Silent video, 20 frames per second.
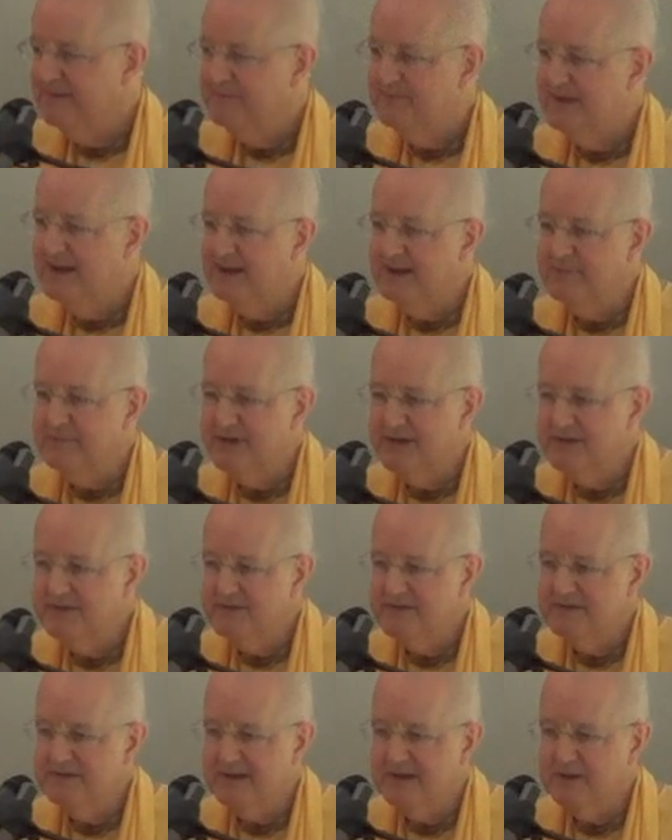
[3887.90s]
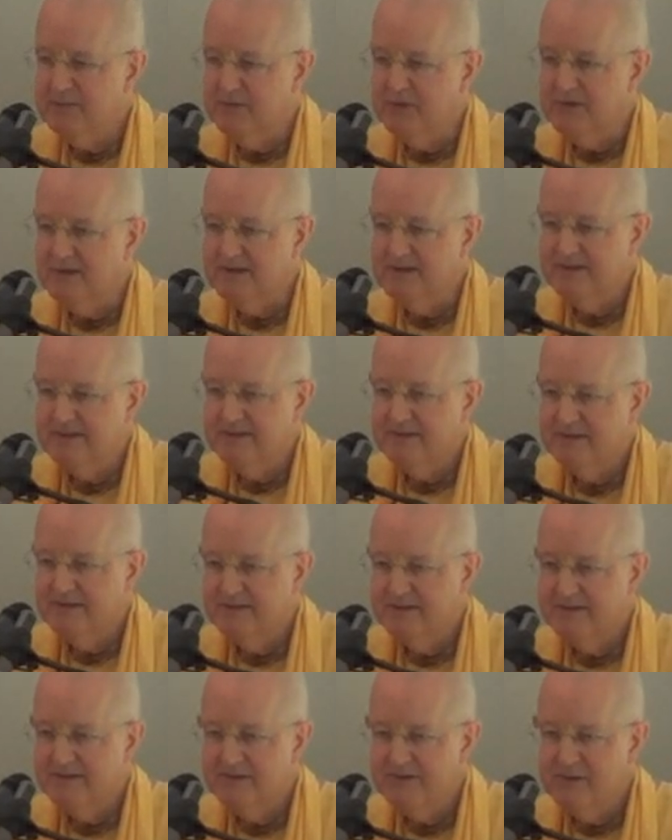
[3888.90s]
bad impressions anymore.
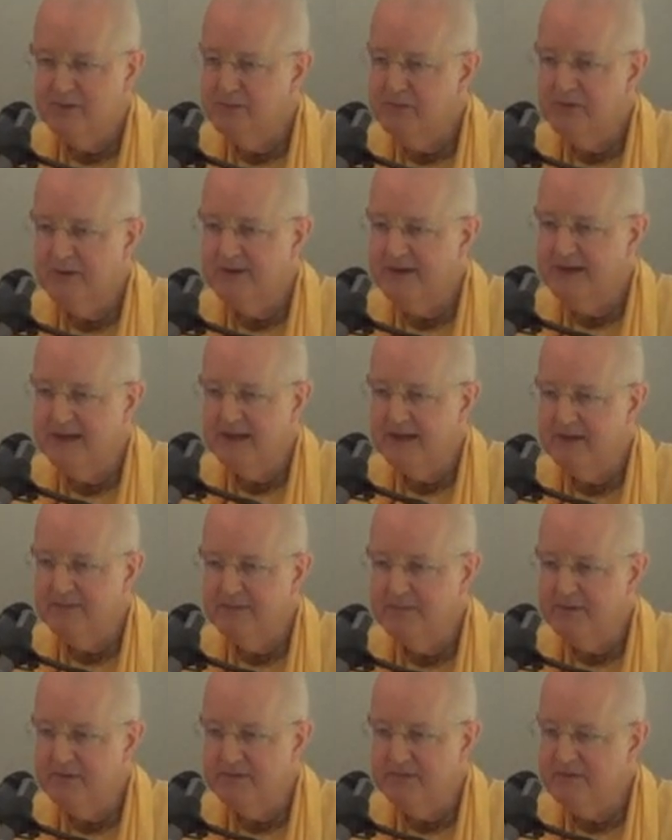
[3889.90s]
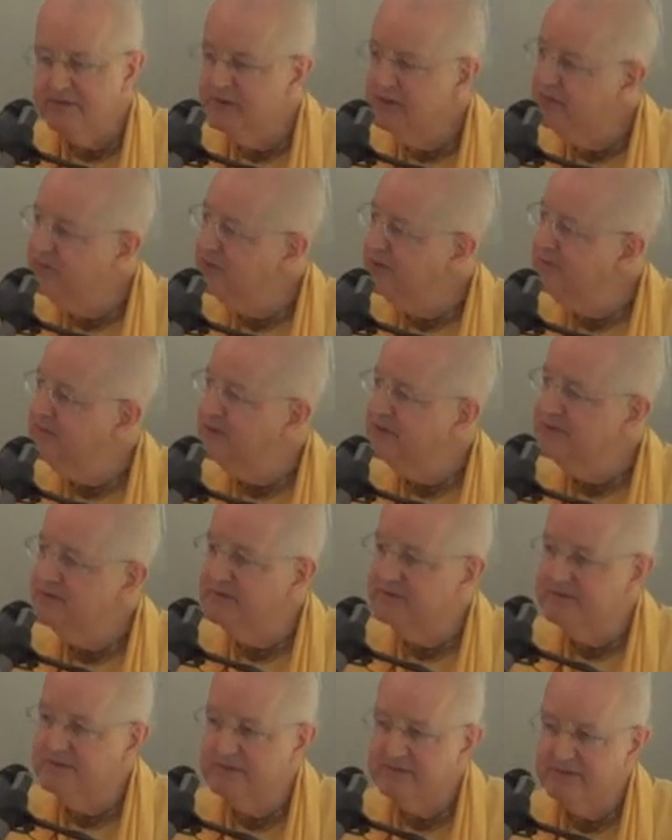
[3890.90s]
No more negative emotions, no more
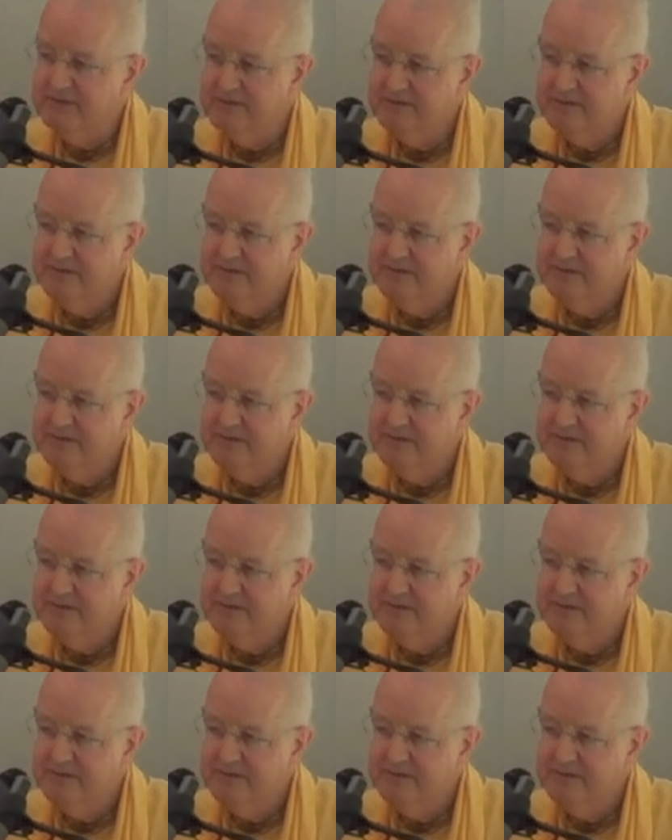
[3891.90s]
emotions.